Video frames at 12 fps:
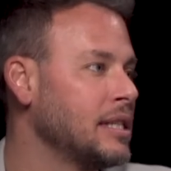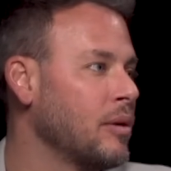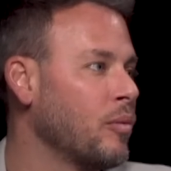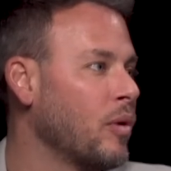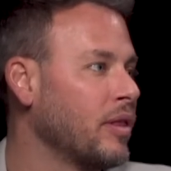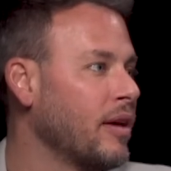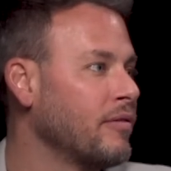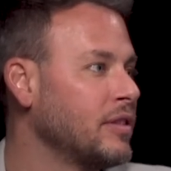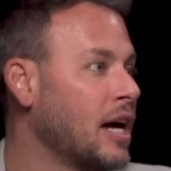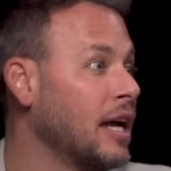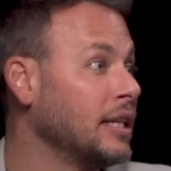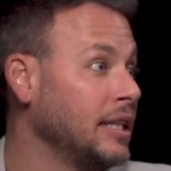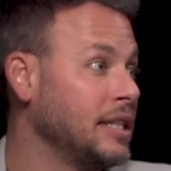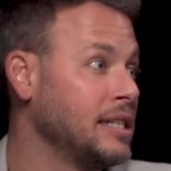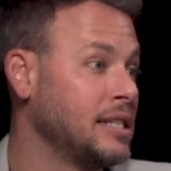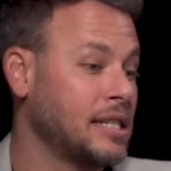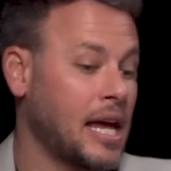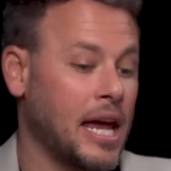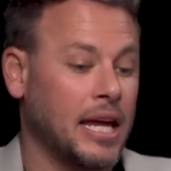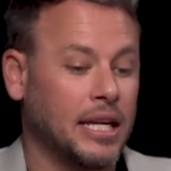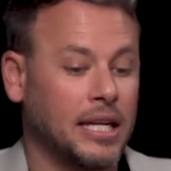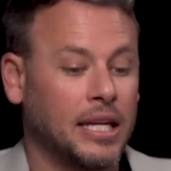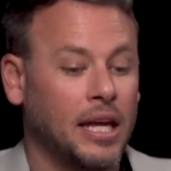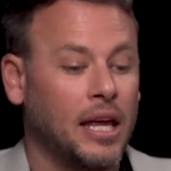And what they've done is
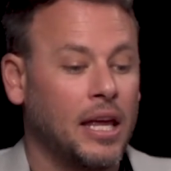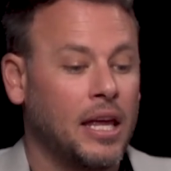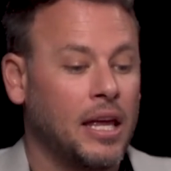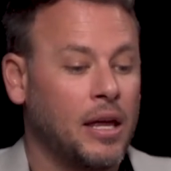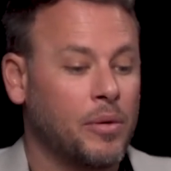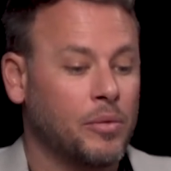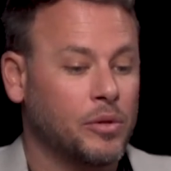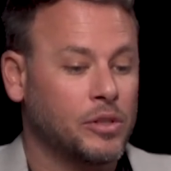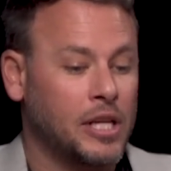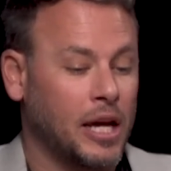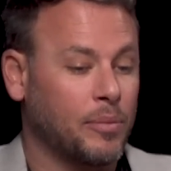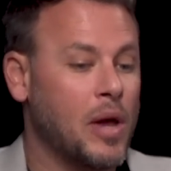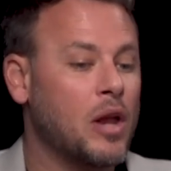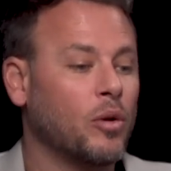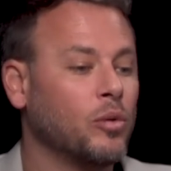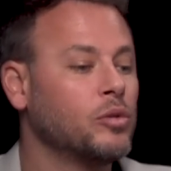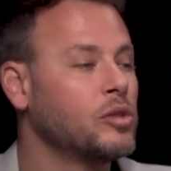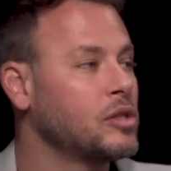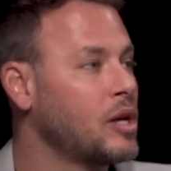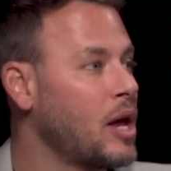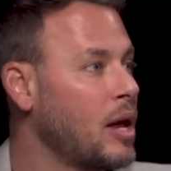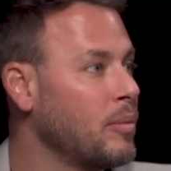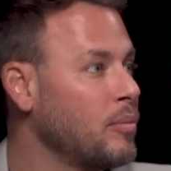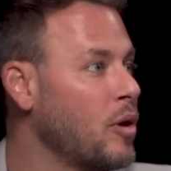take tech metals
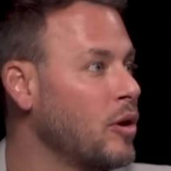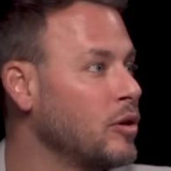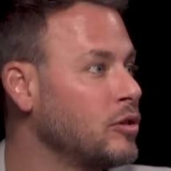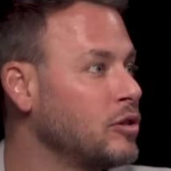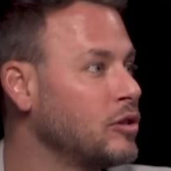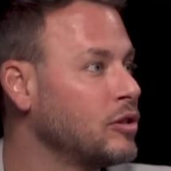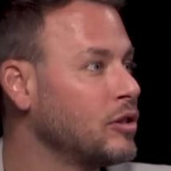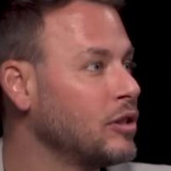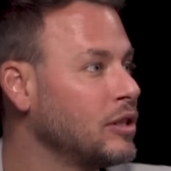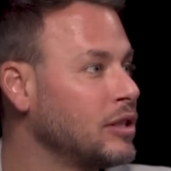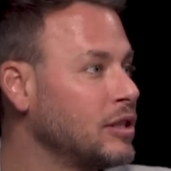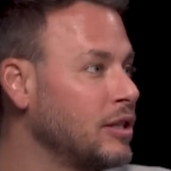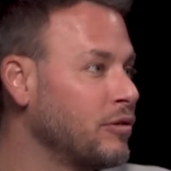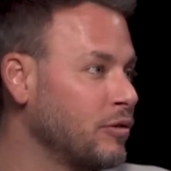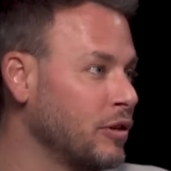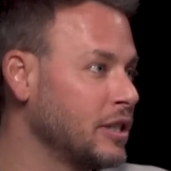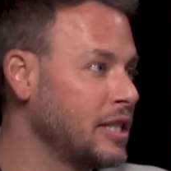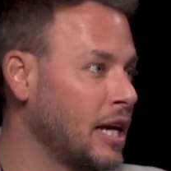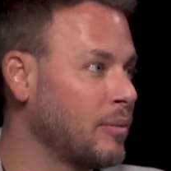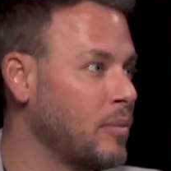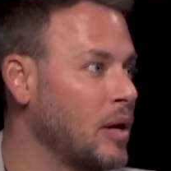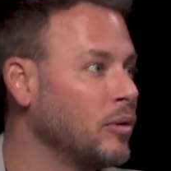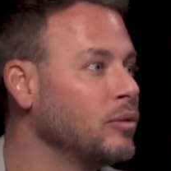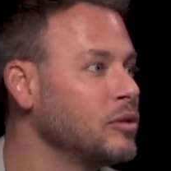and merge different tech
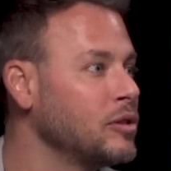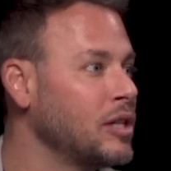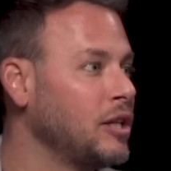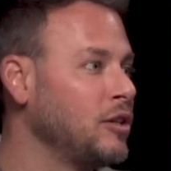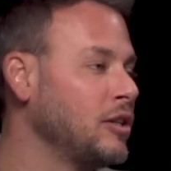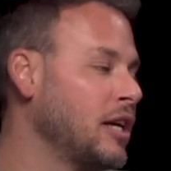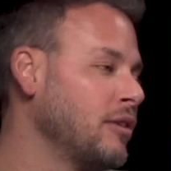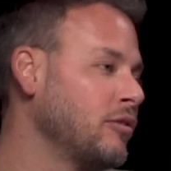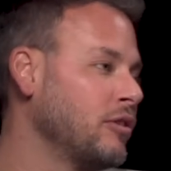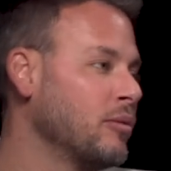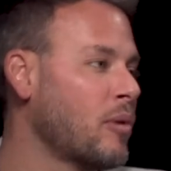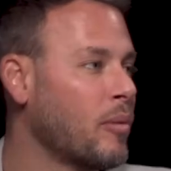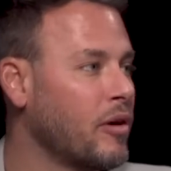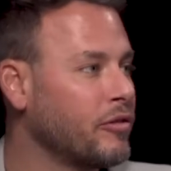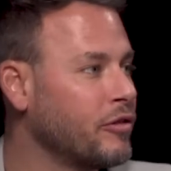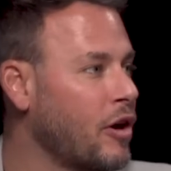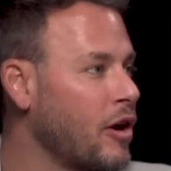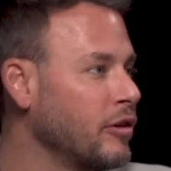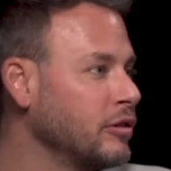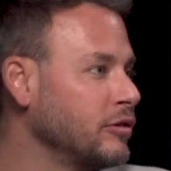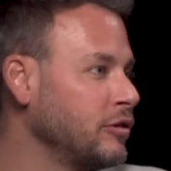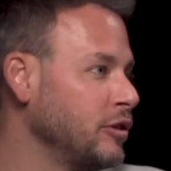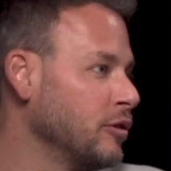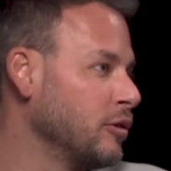metals that you need for your mobile phone,
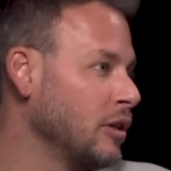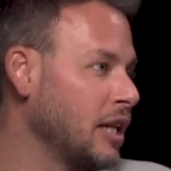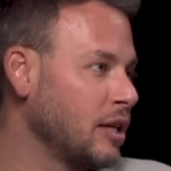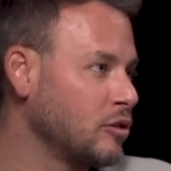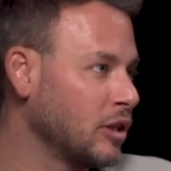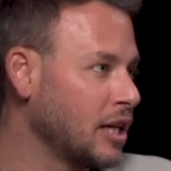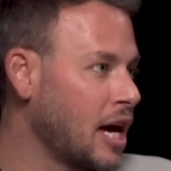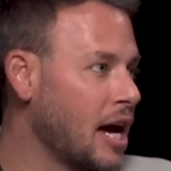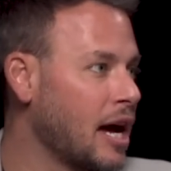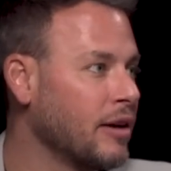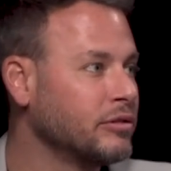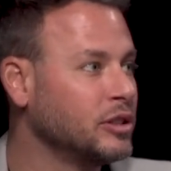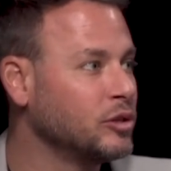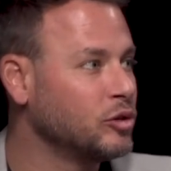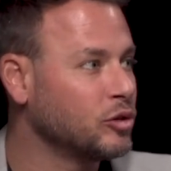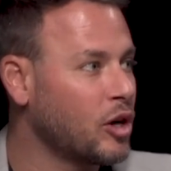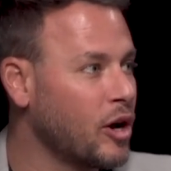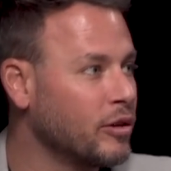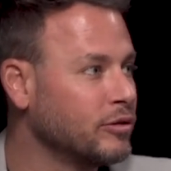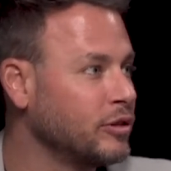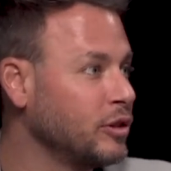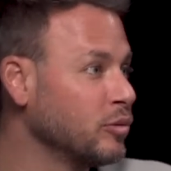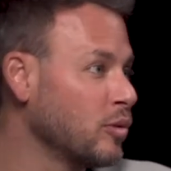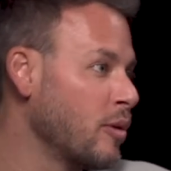for your electric car, for your drone, for
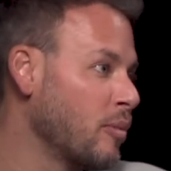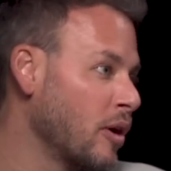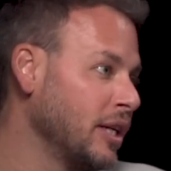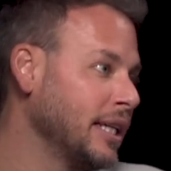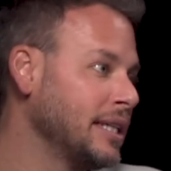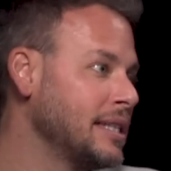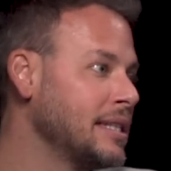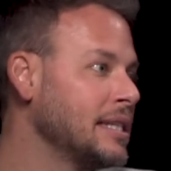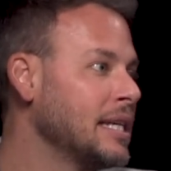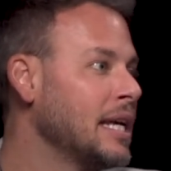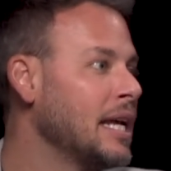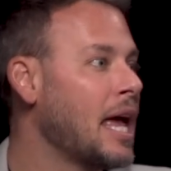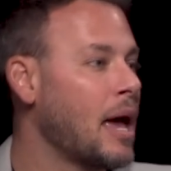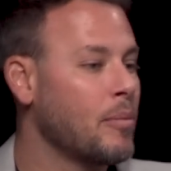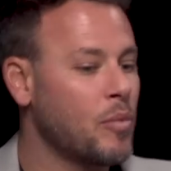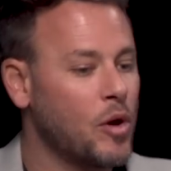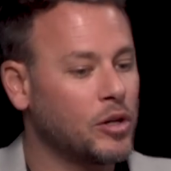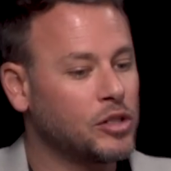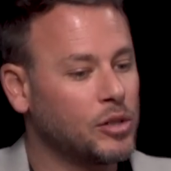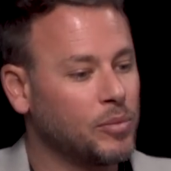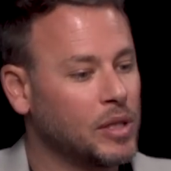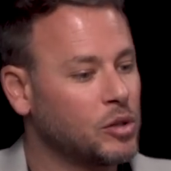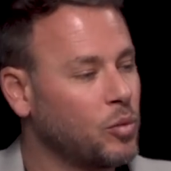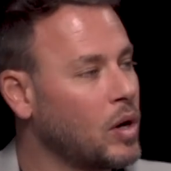your robotics, and merge them
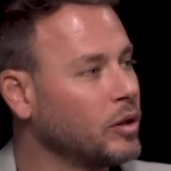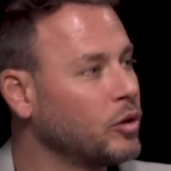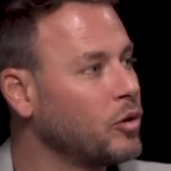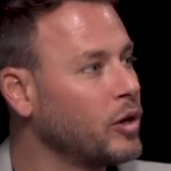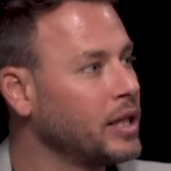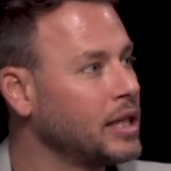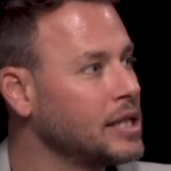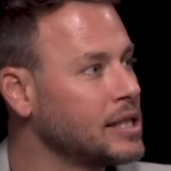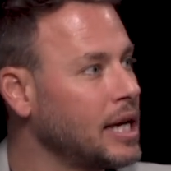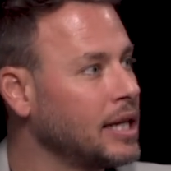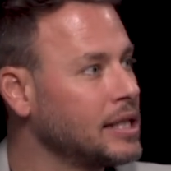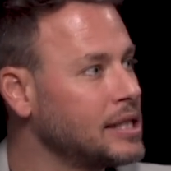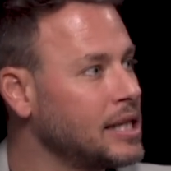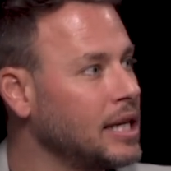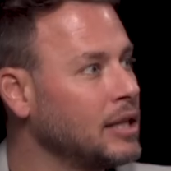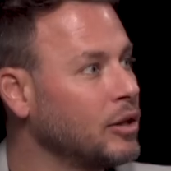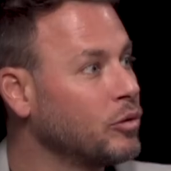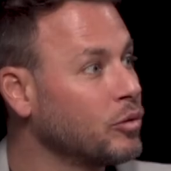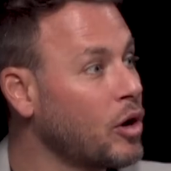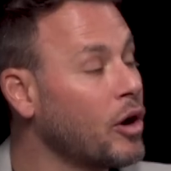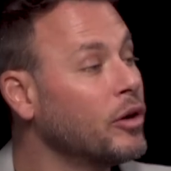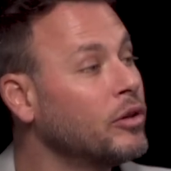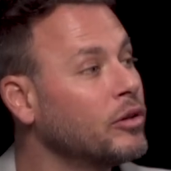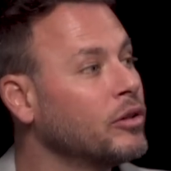into one coin because they can see the
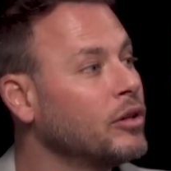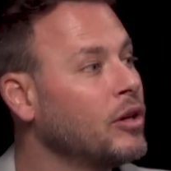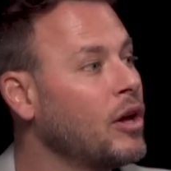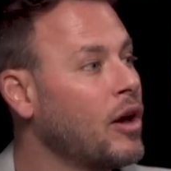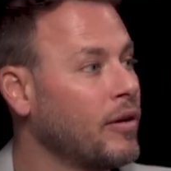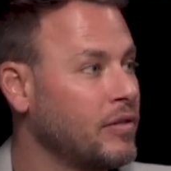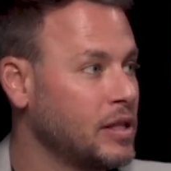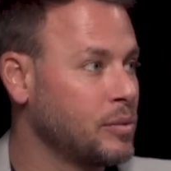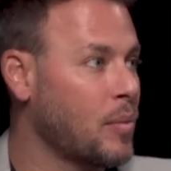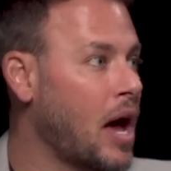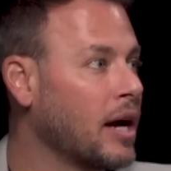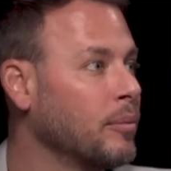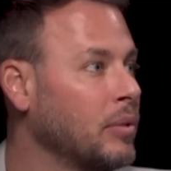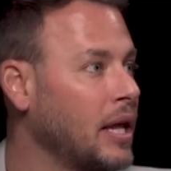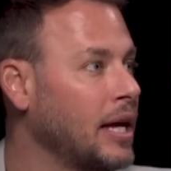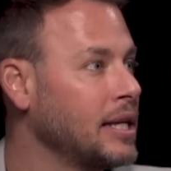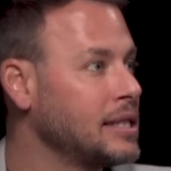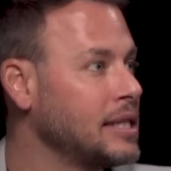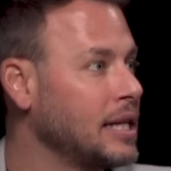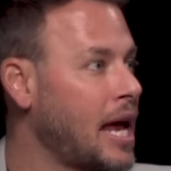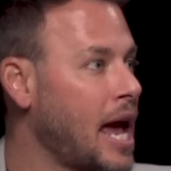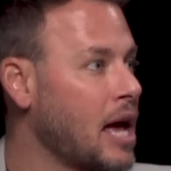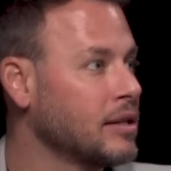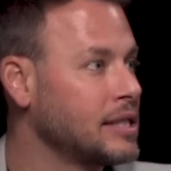growth of this marketplace and
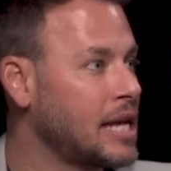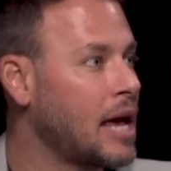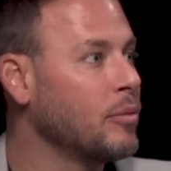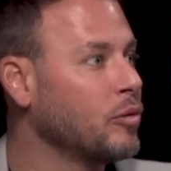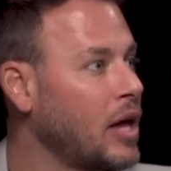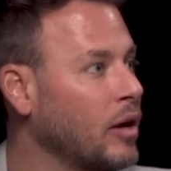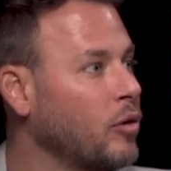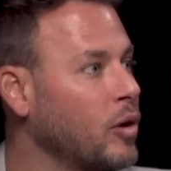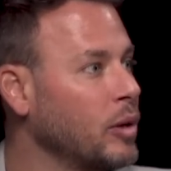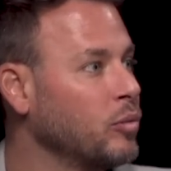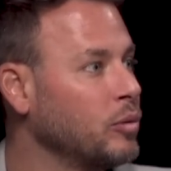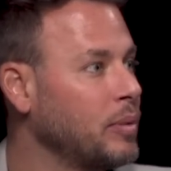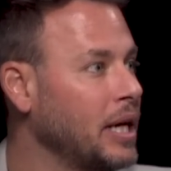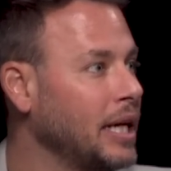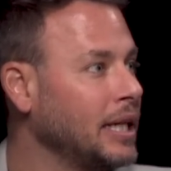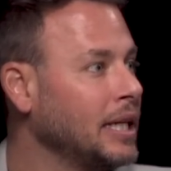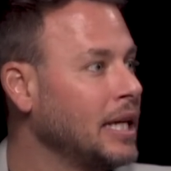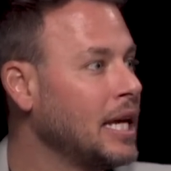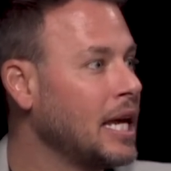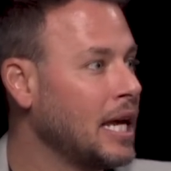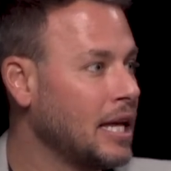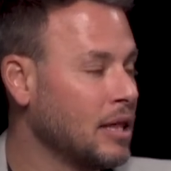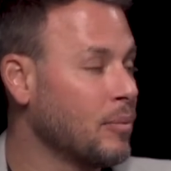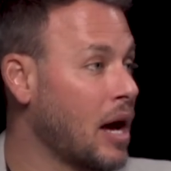how stable that coin would be
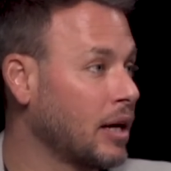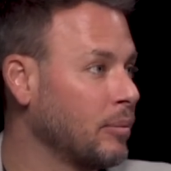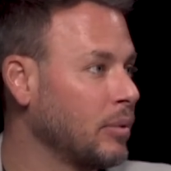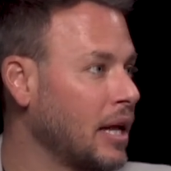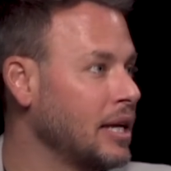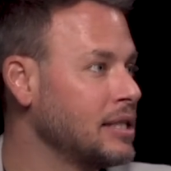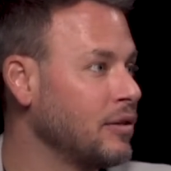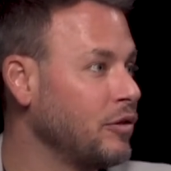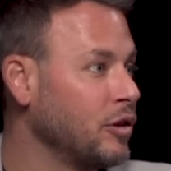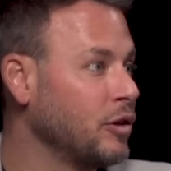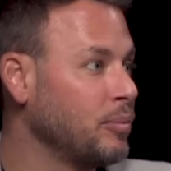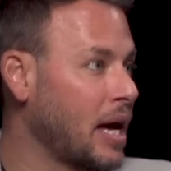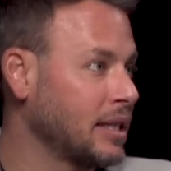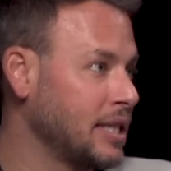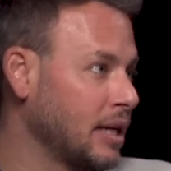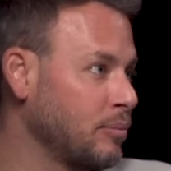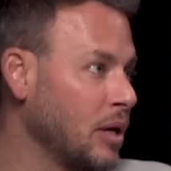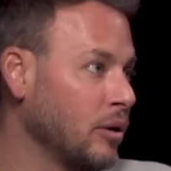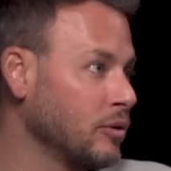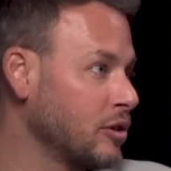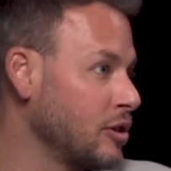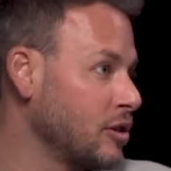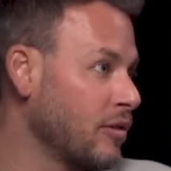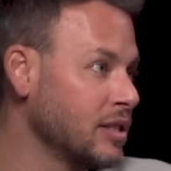in the marketplace if you could back tech metals,
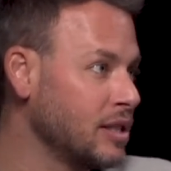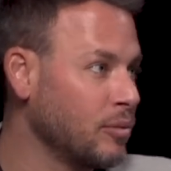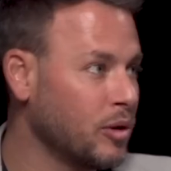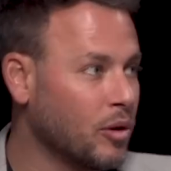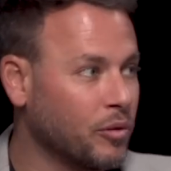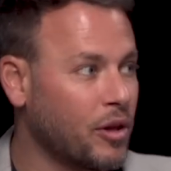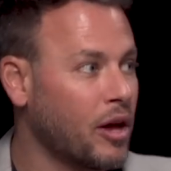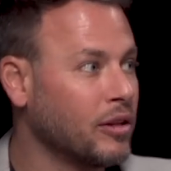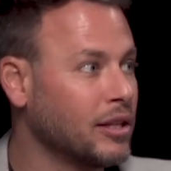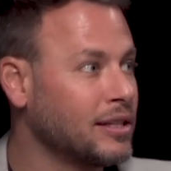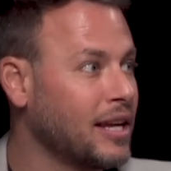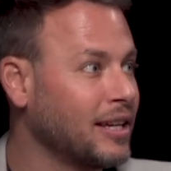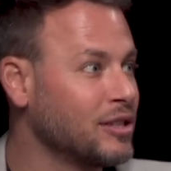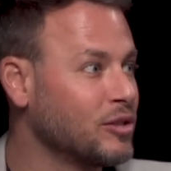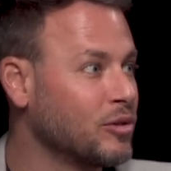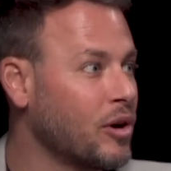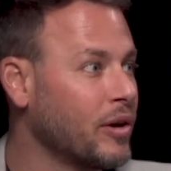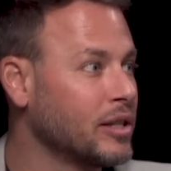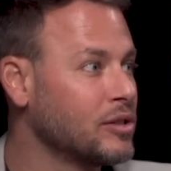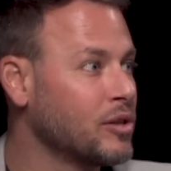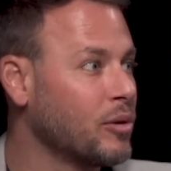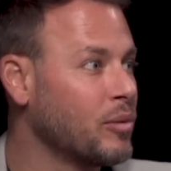because obviously we all know that tech is growing so